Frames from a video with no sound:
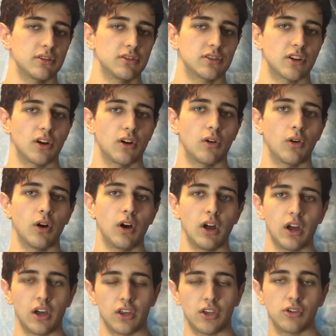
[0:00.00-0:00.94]
So
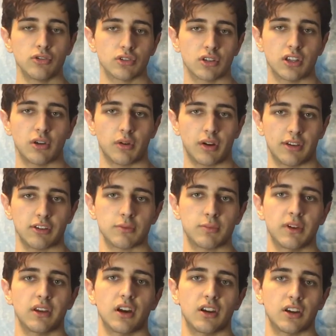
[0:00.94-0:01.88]
usually you want to use
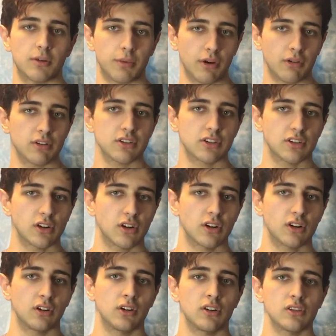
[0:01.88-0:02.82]
Bitten on your opponent's
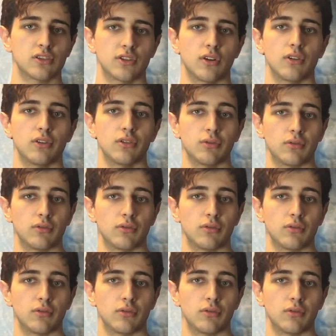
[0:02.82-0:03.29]
turn, so